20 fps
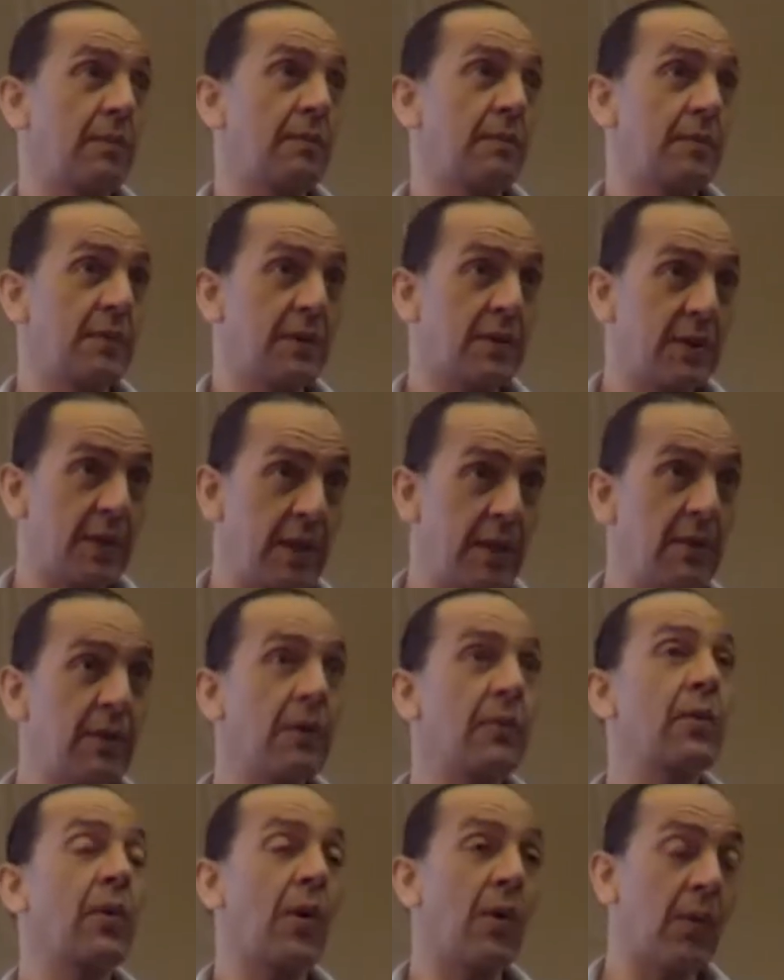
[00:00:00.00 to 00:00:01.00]
see the
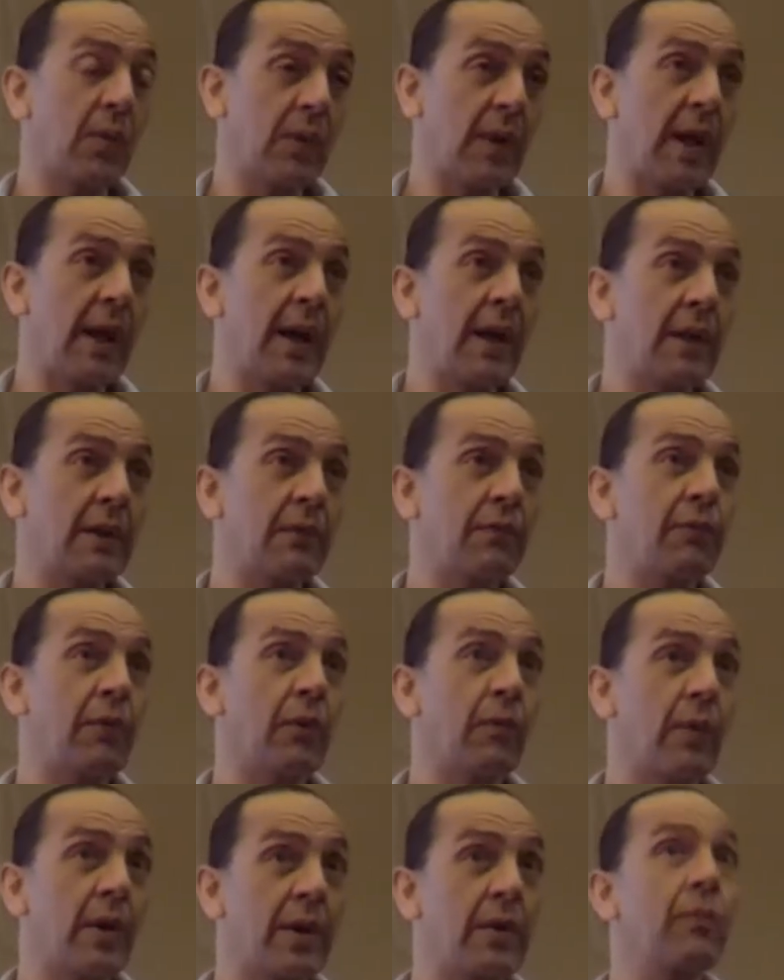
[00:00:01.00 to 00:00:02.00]
Crow land for
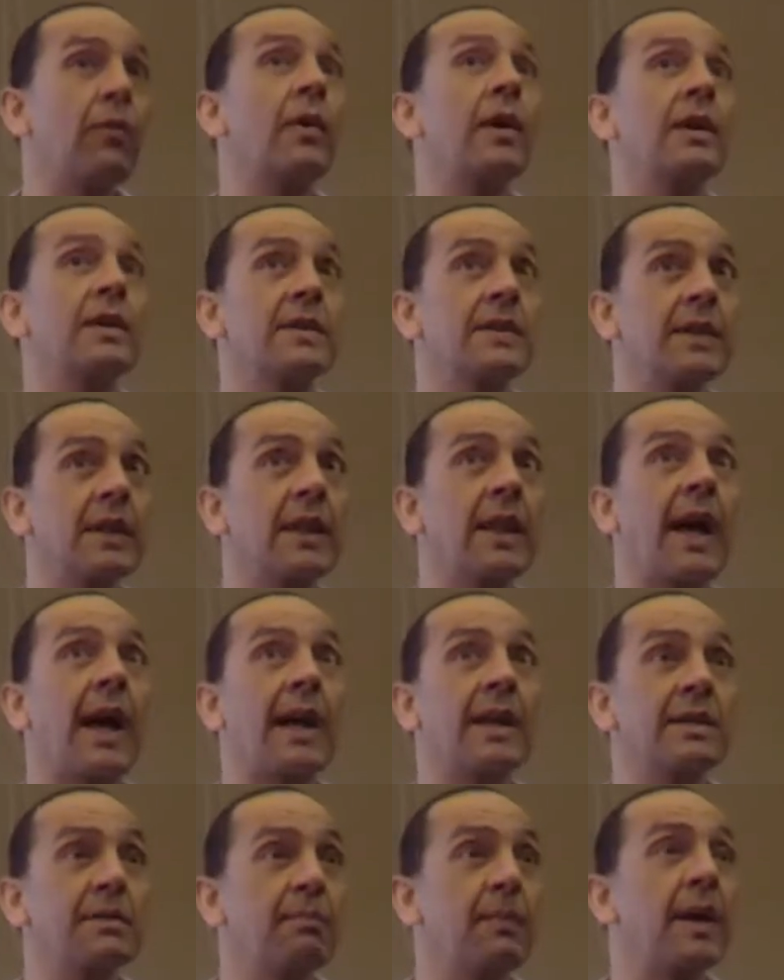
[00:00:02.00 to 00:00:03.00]
what it was, the
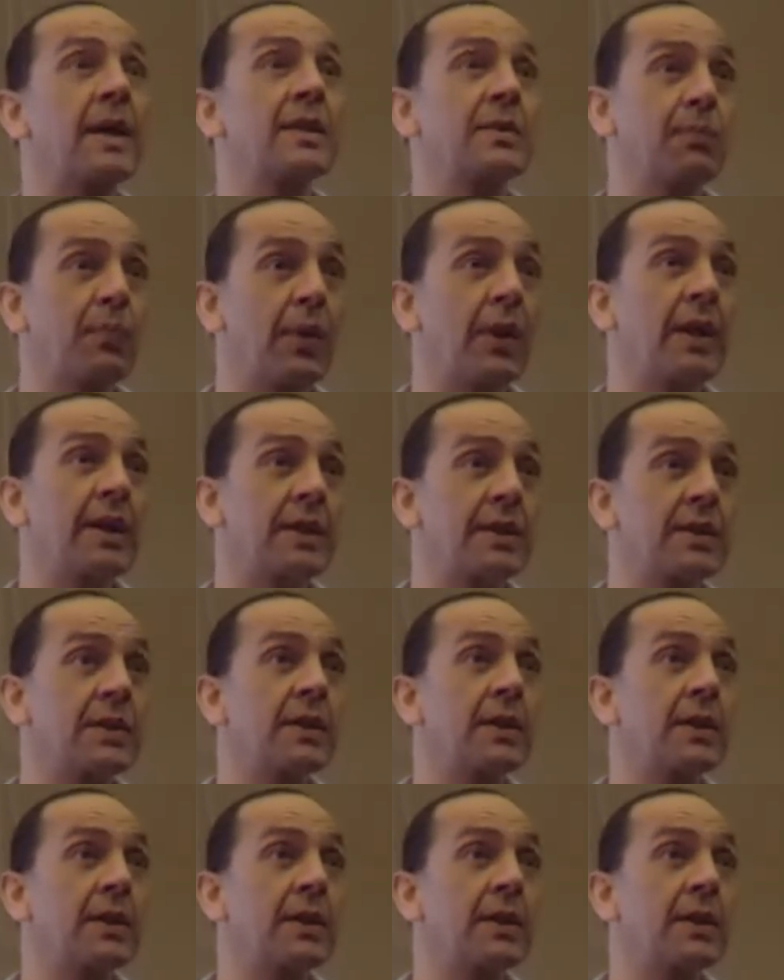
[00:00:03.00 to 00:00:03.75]
last best place.